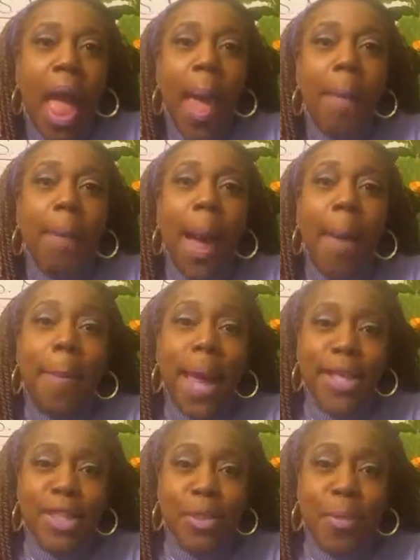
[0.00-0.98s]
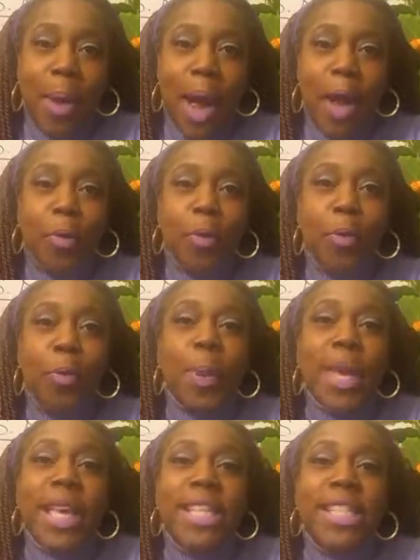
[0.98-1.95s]
and my mastermind
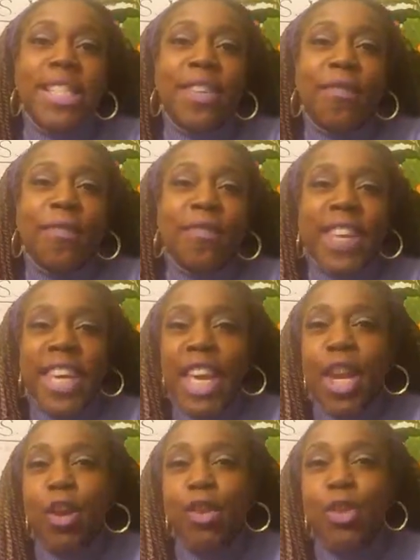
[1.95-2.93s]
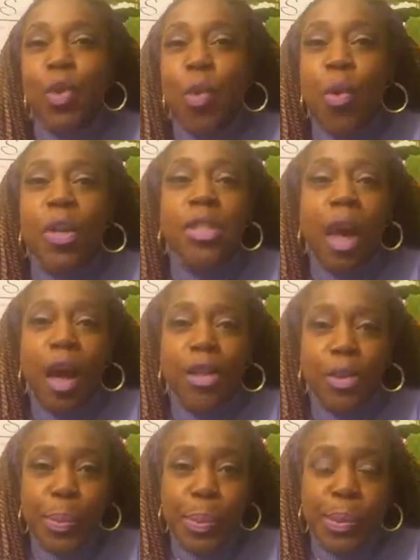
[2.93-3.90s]
group is geared towards
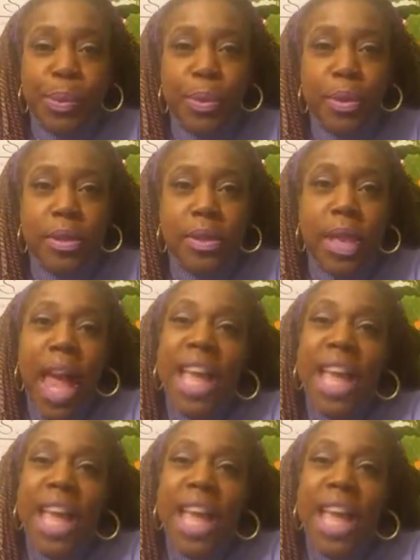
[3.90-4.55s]
entrepreneurs,